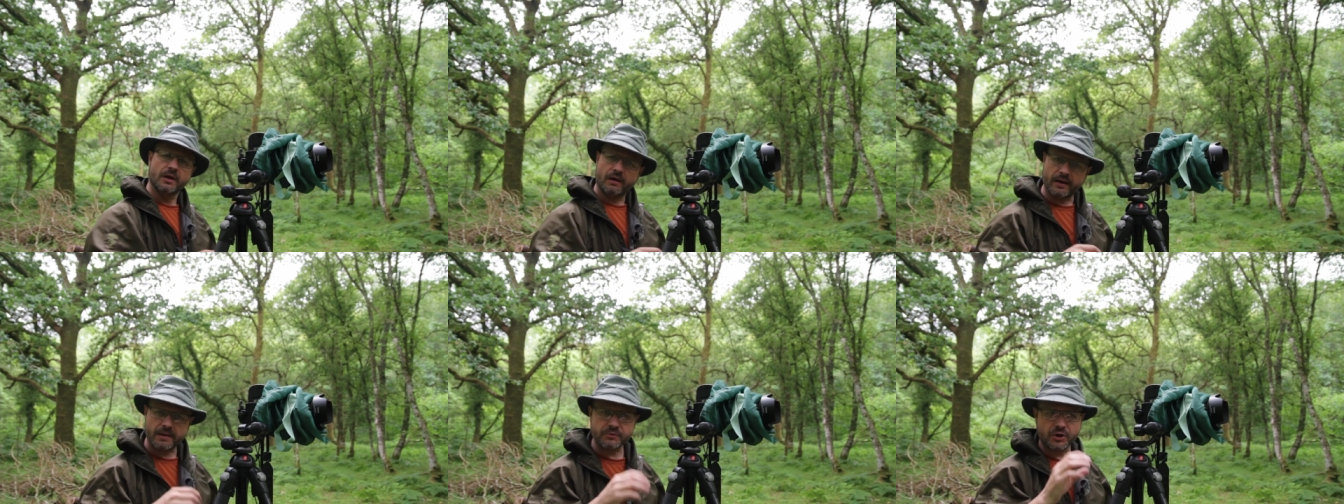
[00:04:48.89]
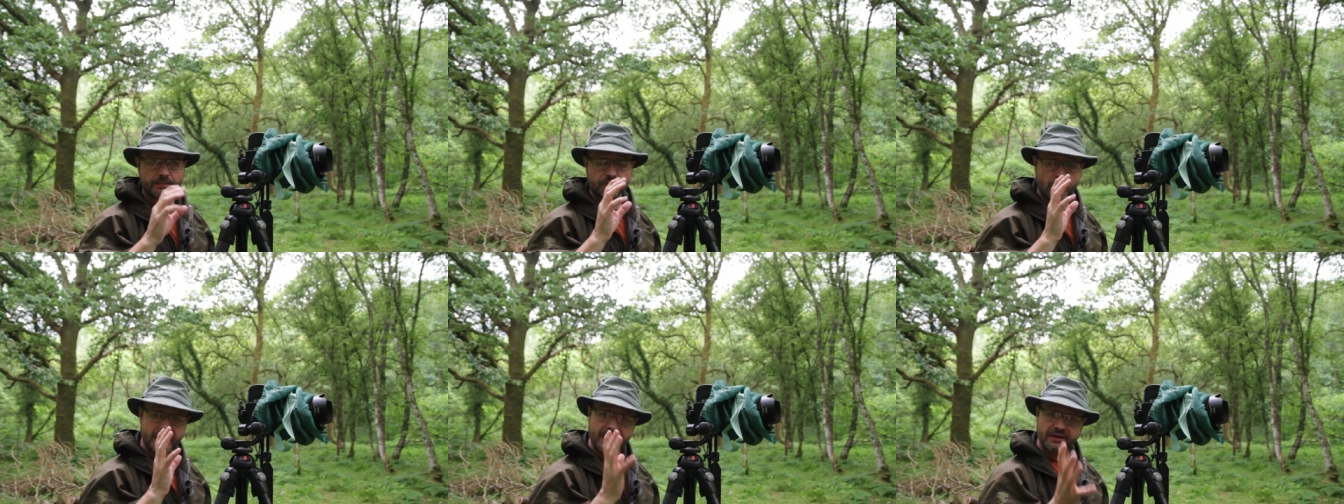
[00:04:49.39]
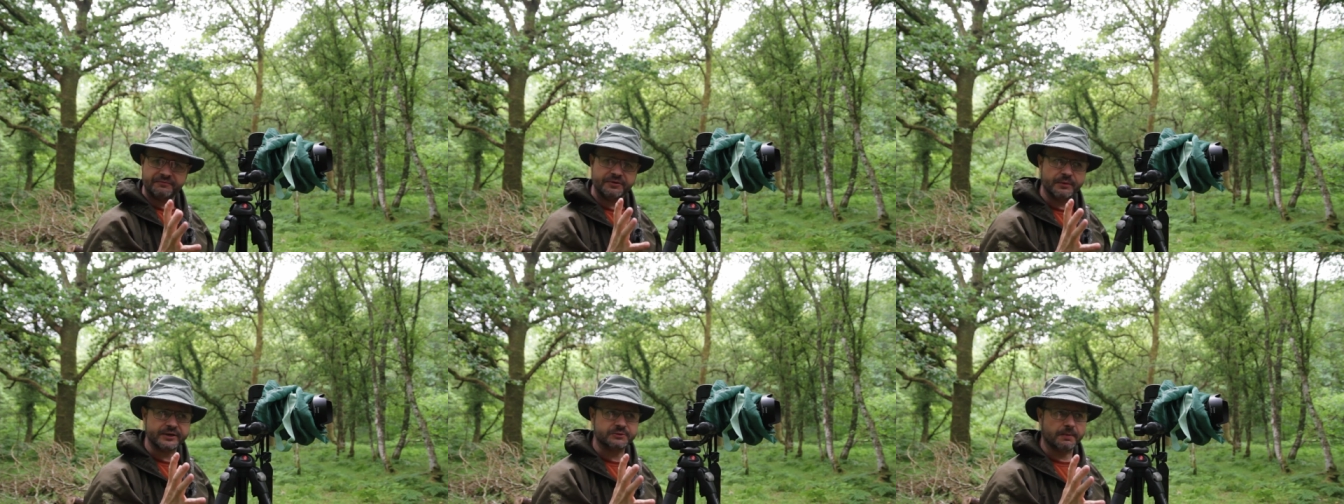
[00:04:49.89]
I am going to bracket a
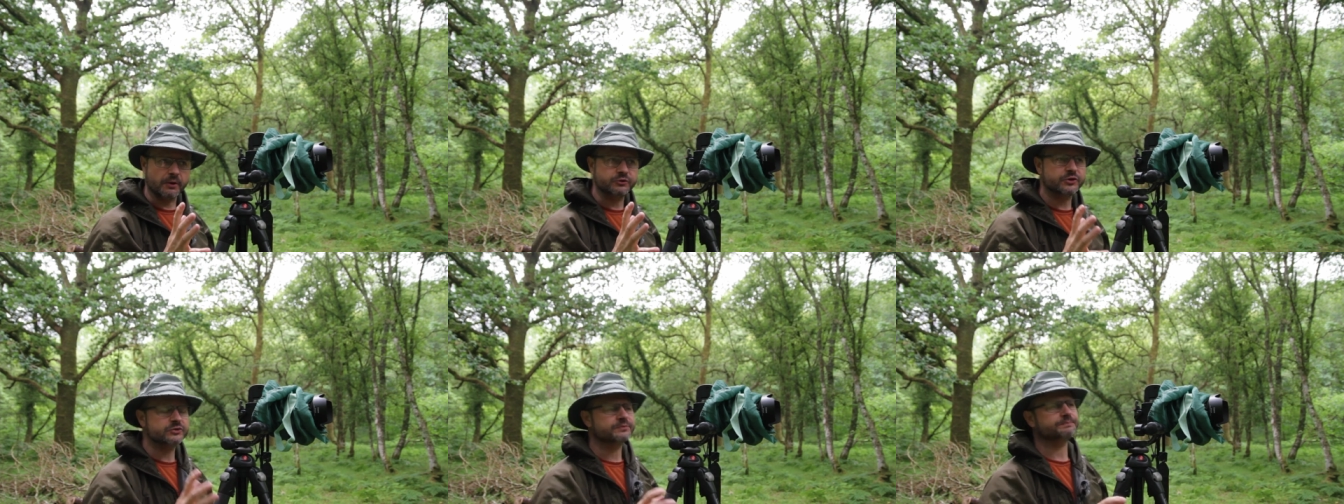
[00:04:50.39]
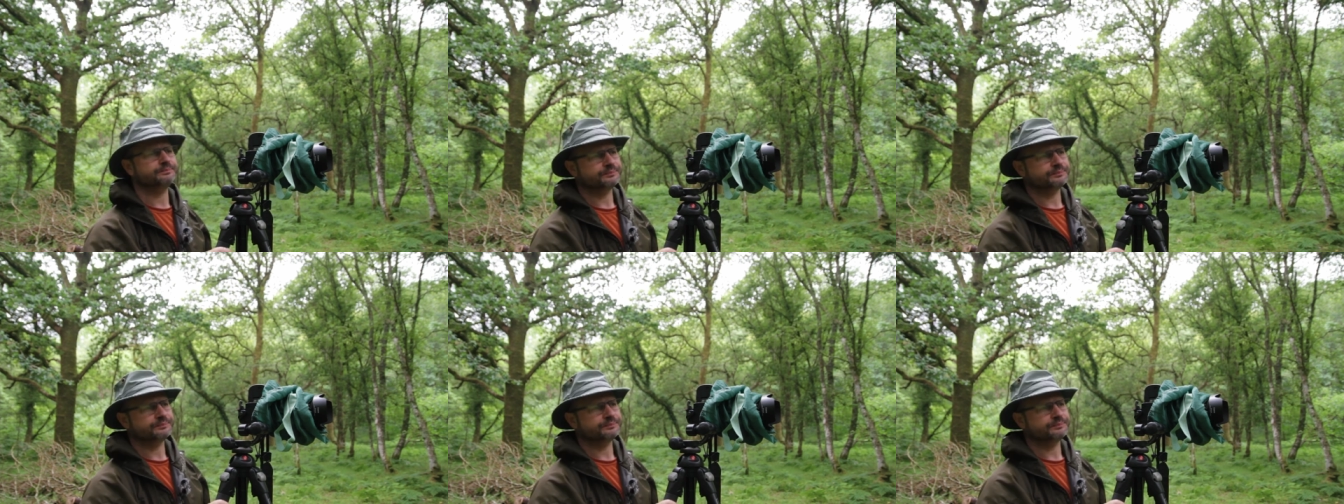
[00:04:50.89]
few exposures